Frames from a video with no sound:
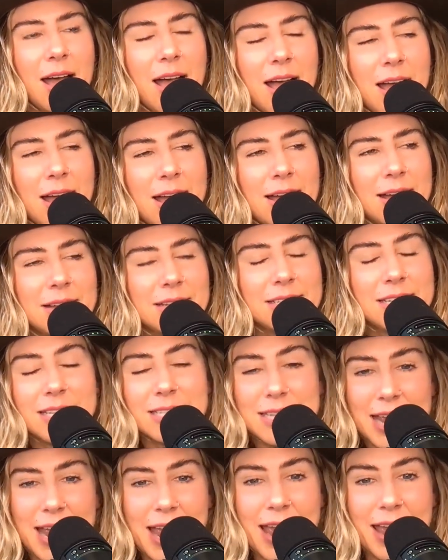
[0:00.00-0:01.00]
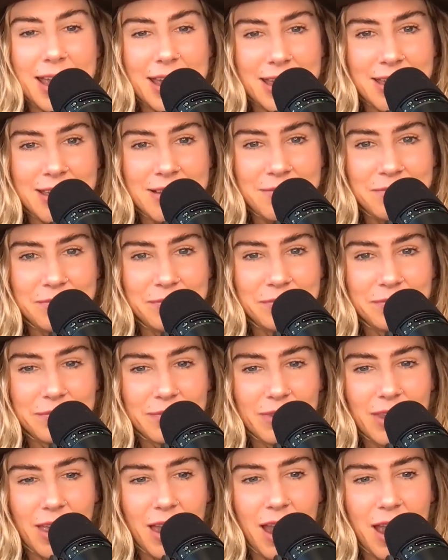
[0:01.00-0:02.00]
Uh, today
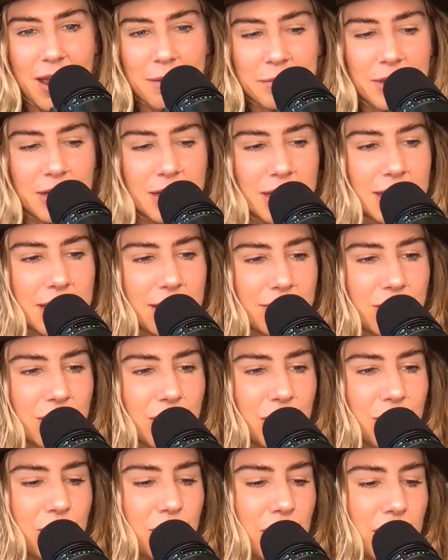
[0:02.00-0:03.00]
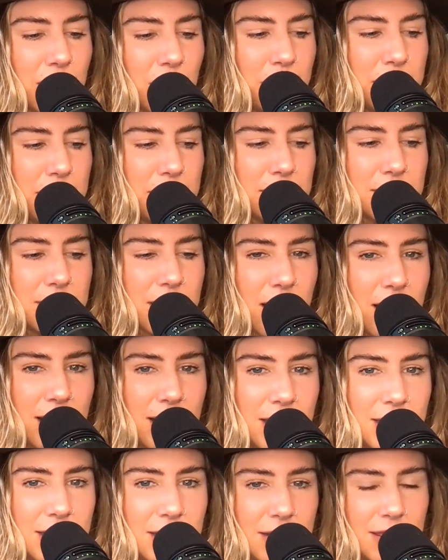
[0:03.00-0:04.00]
I'm going to give you a human
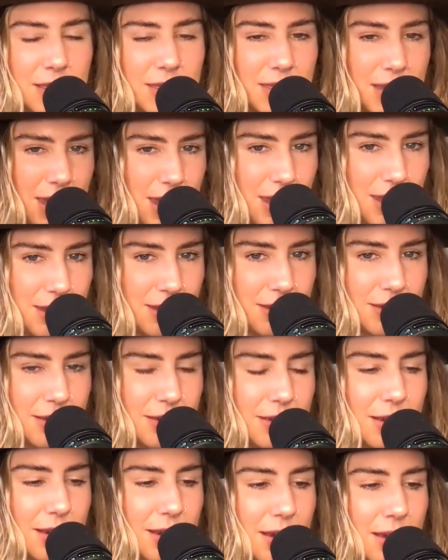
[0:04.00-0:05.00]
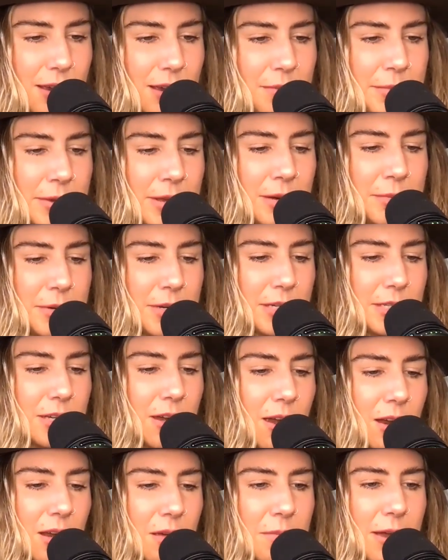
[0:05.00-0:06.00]
design thing, um, and I'm going to
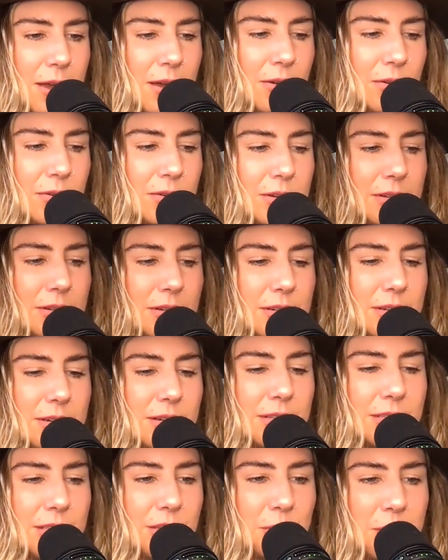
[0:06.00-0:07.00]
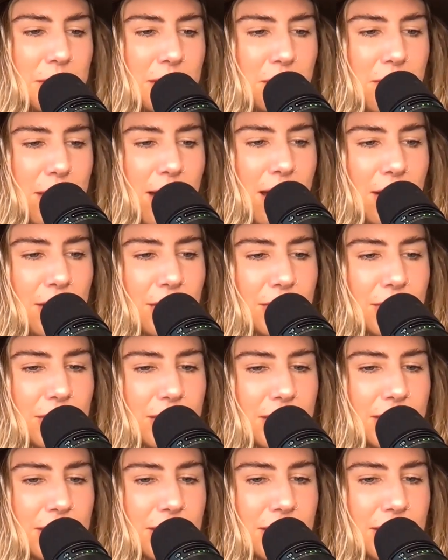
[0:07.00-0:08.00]
talk about a little bit about
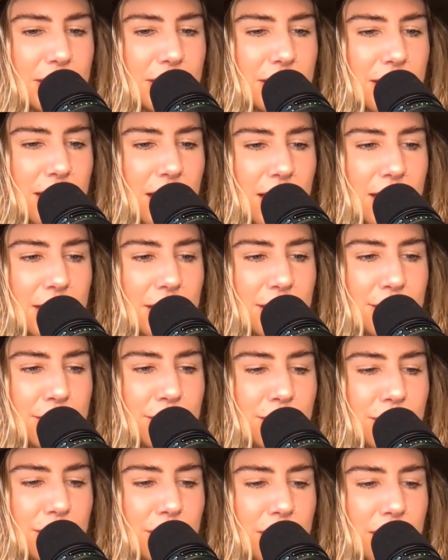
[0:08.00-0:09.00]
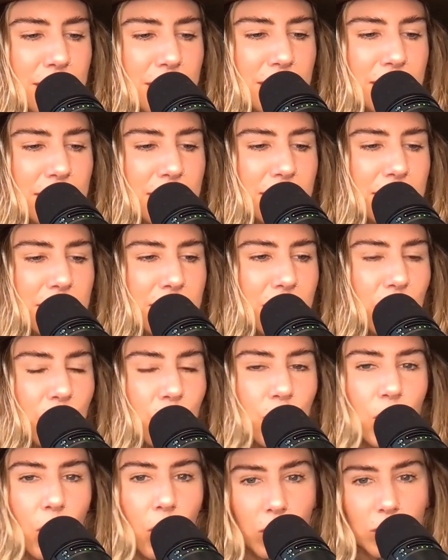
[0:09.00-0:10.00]
kind of
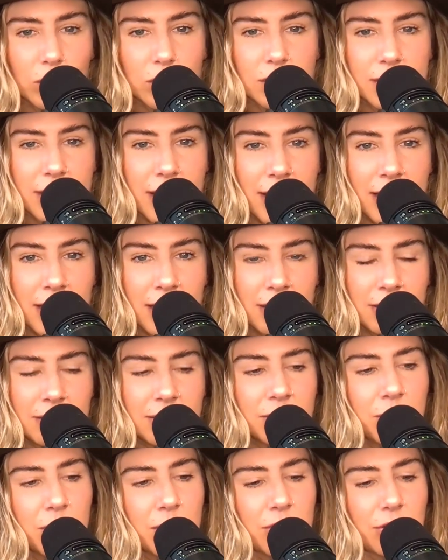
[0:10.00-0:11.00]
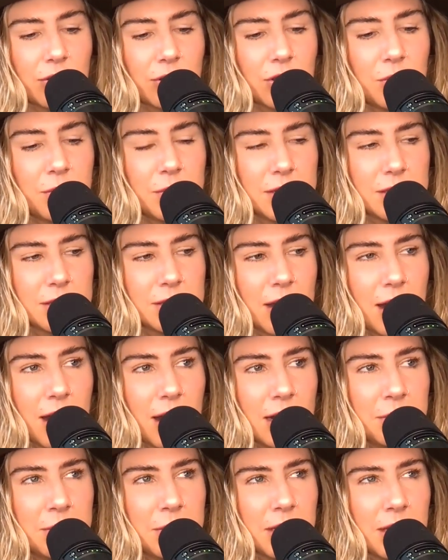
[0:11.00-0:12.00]
goal setting with your human
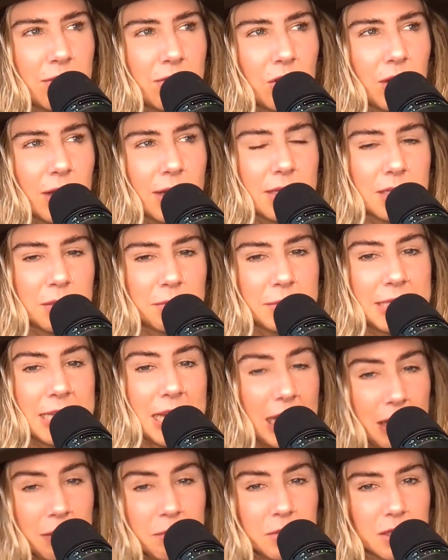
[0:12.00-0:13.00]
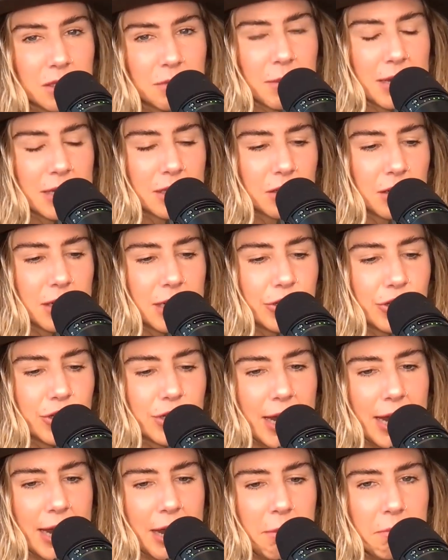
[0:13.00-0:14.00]
design. I'm going to give you like some tips based on each
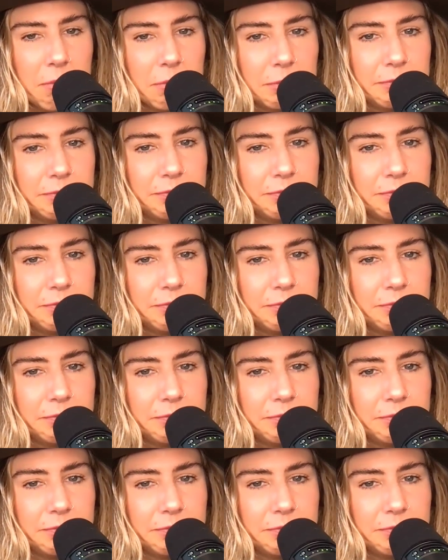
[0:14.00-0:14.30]
type.